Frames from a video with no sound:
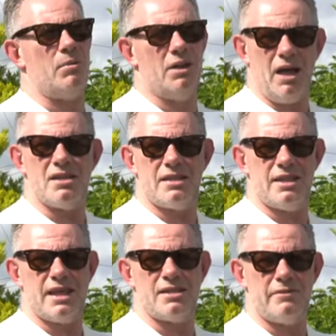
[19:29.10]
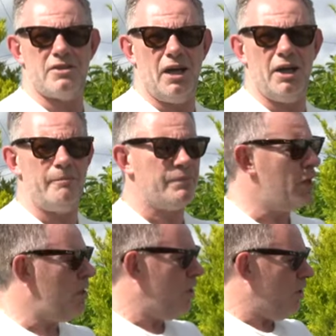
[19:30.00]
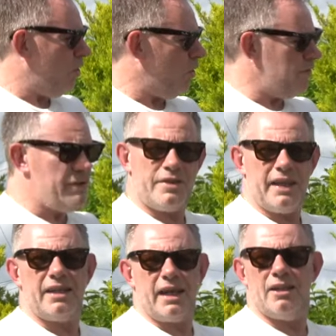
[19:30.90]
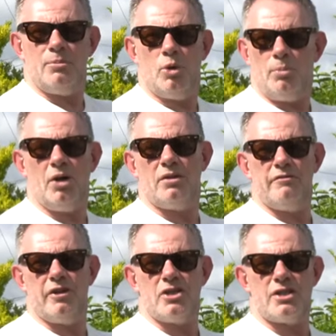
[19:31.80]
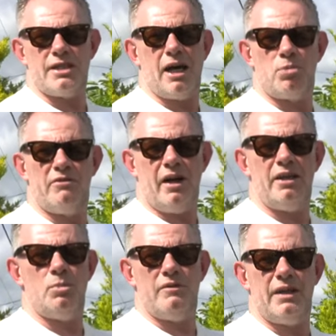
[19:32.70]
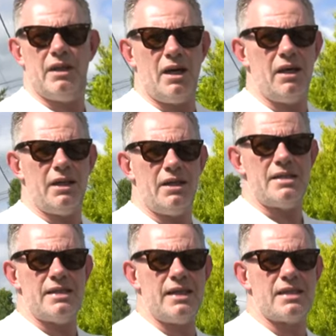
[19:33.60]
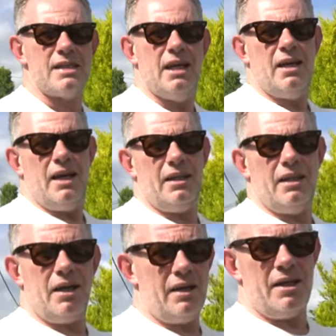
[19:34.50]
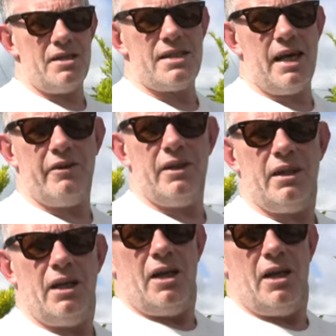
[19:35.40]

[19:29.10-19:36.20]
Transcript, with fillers: will last the test of time or if you think that the more modern versions that are provided within the 996 and the 997